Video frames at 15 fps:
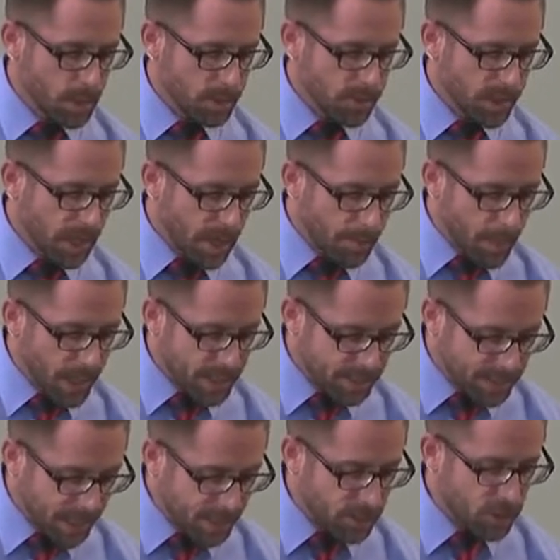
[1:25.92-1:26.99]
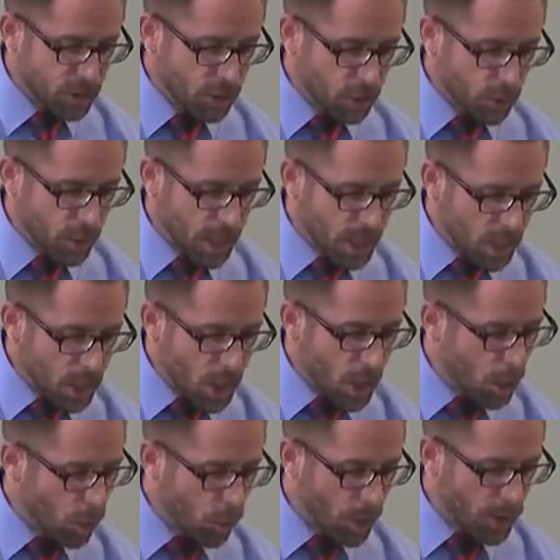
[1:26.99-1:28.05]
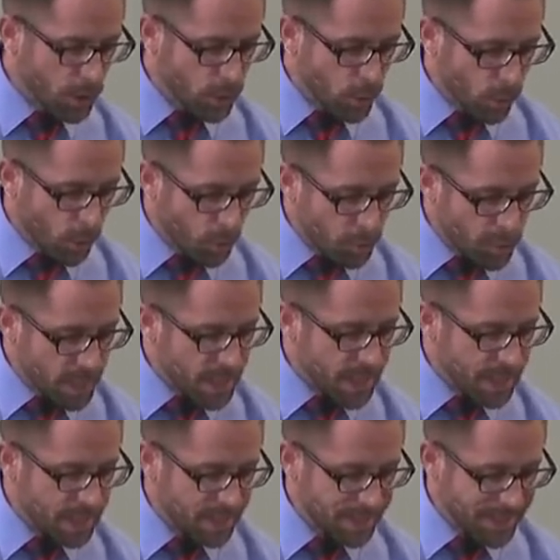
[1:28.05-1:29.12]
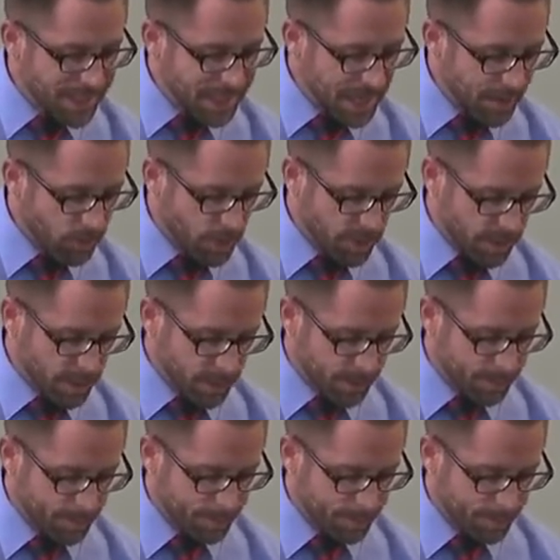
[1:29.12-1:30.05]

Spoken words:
that I might test you and know whether you are obedient in everything.